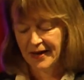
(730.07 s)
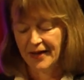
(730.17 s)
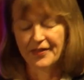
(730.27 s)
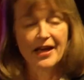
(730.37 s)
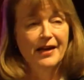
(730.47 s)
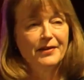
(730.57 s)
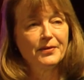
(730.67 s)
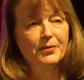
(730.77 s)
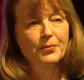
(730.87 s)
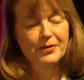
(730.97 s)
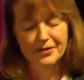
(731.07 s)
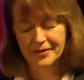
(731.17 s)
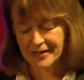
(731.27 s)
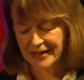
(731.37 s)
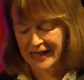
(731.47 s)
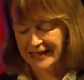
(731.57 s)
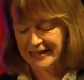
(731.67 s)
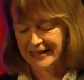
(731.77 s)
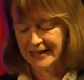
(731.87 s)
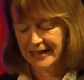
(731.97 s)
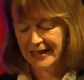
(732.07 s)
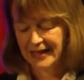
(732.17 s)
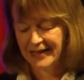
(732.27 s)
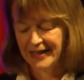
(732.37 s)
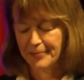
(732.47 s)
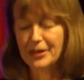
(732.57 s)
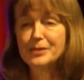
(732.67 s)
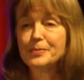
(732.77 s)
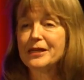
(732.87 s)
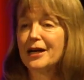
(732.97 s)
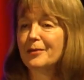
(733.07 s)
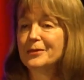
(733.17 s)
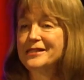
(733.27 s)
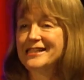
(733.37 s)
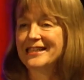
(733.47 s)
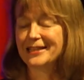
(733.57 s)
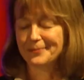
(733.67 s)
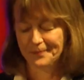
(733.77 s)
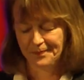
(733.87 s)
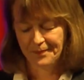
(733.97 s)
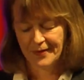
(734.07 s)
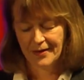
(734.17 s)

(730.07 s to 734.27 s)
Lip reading: and then, when they're selected, they must become a team.